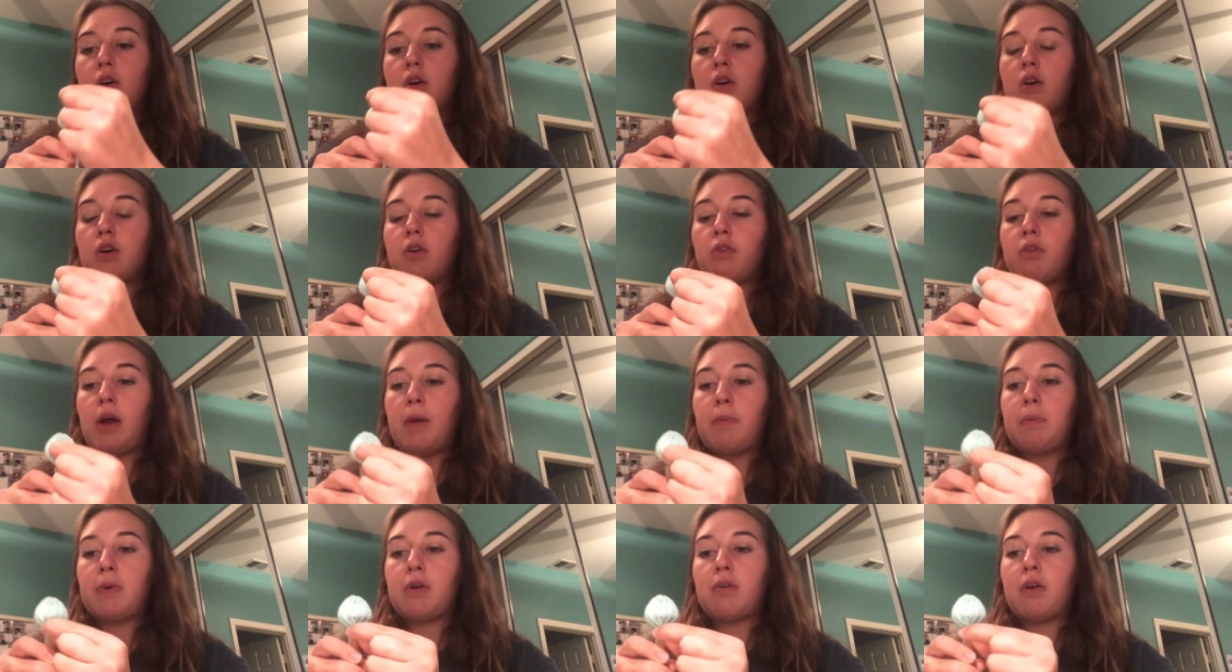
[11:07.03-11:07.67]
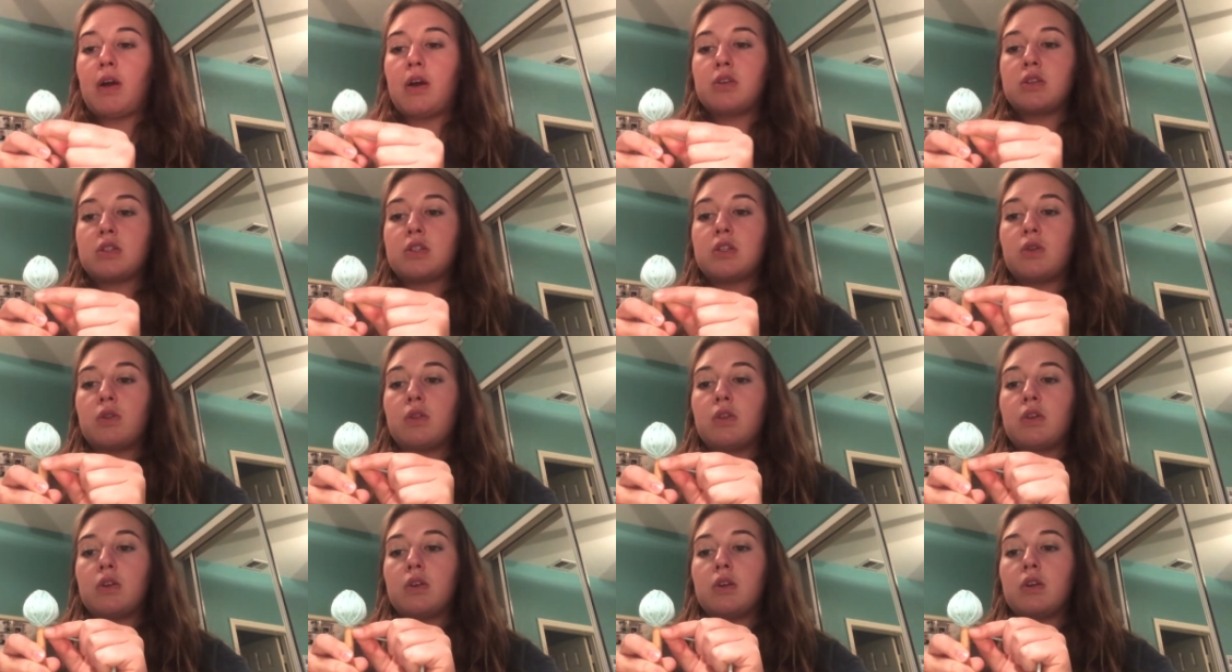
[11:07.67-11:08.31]
wrapping around. So
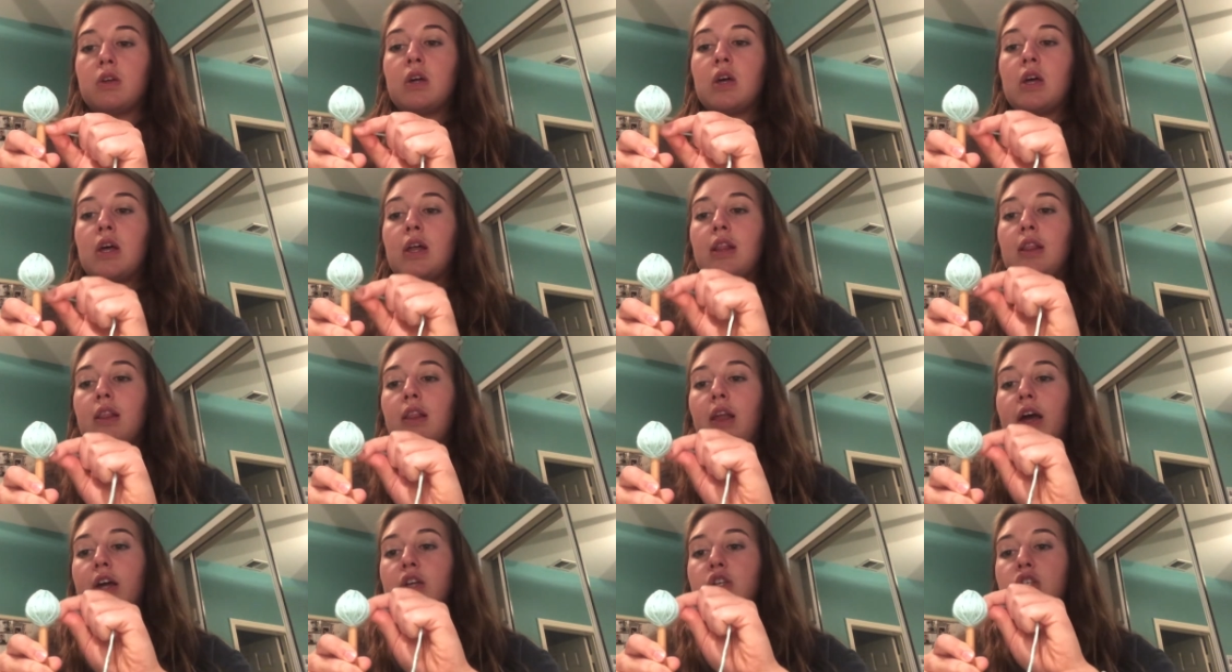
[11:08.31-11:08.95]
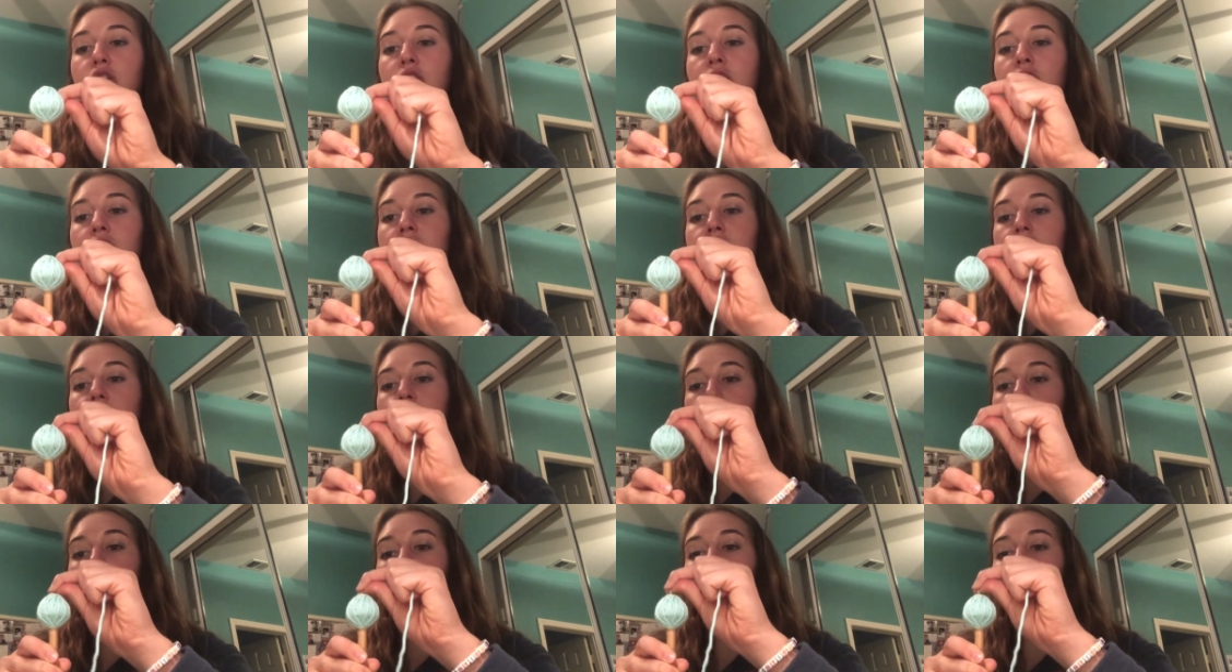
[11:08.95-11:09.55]
the line should still be